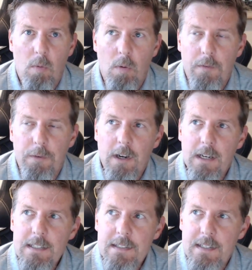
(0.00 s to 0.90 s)
Well, for
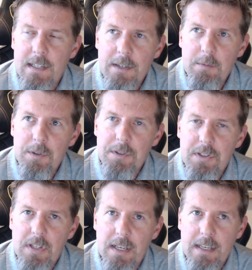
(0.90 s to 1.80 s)
us,
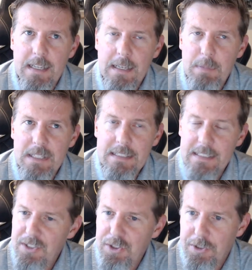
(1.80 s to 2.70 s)
it had been
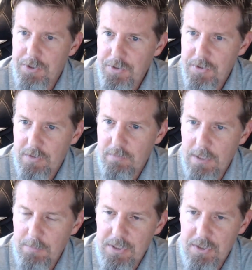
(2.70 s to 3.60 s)
6 years,
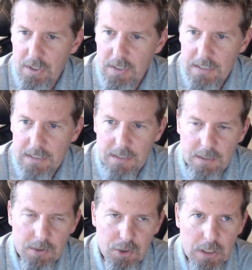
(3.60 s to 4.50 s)
right? We started
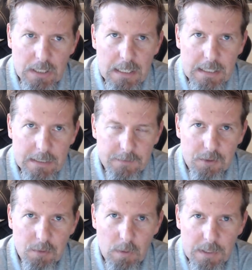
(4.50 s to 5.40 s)
in July
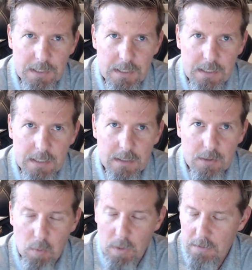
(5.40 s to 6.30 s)
of
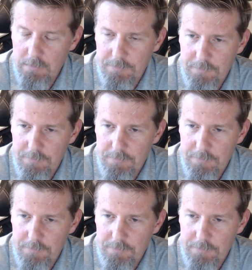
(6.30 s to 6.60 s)
2012,